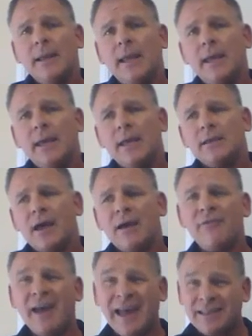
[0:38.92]
and
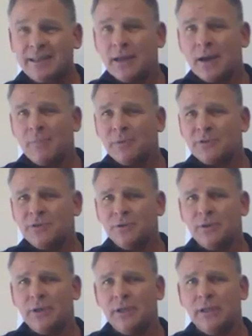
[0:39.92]
I've had the
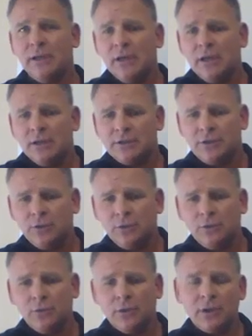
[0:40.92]
opportunity to
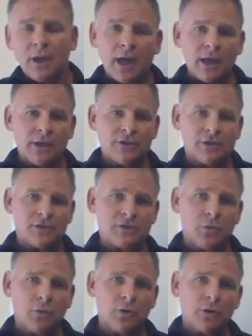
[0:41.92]
not just
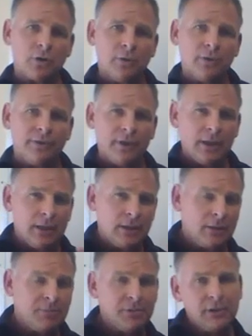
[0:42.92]
work within
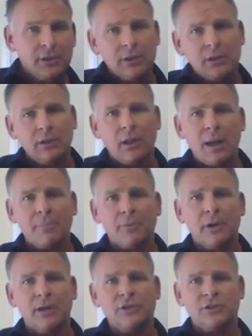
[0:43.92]
the political
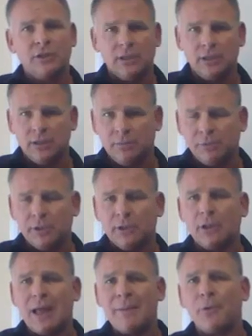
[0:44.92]
operation and the
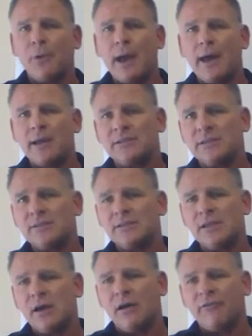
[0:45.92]
political apparatus
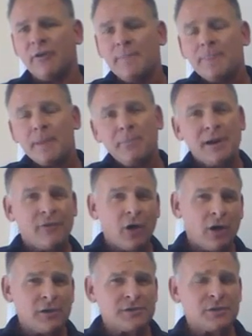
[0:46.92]
itself, but
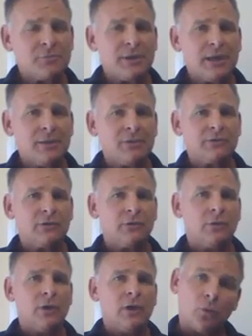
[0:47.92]
I've also been able to
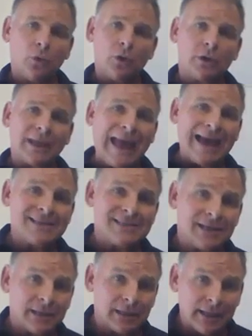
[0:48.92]
work as
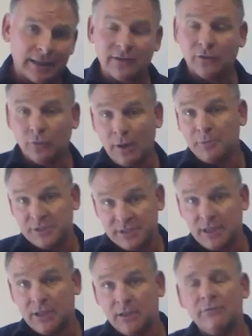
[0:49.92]
an elected
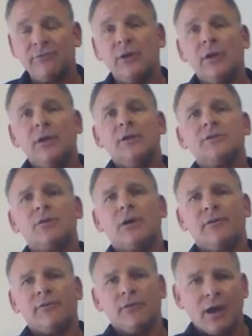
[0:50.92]
representative. So
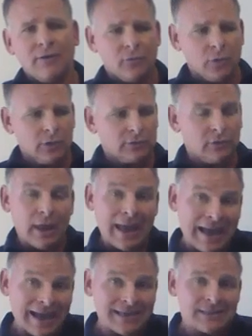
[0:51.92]
I've worked
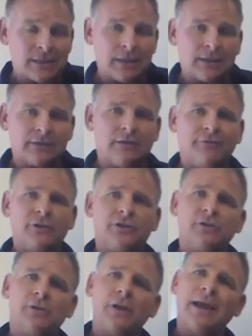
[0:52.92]
as an elected
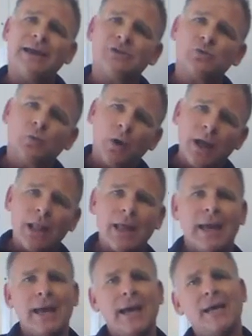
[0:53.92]
official, as well
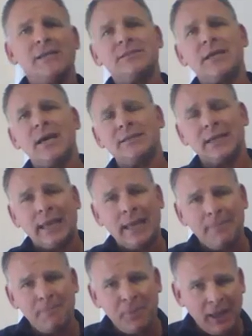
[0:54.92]
as a
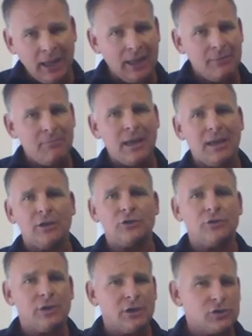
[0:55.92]
campaign
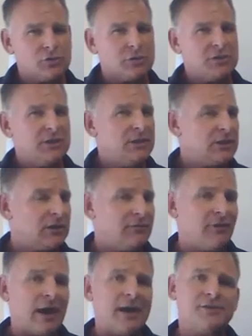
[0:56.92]
manager and a strategic
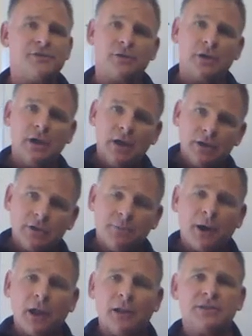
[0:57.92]
advisor to
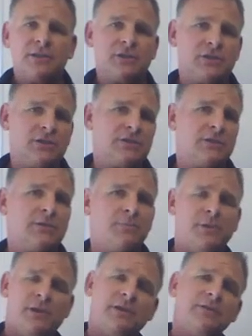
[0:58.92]
politicians
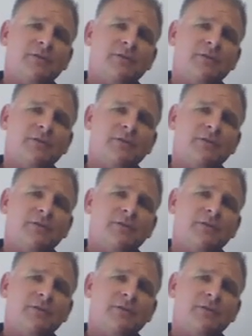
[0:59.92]
and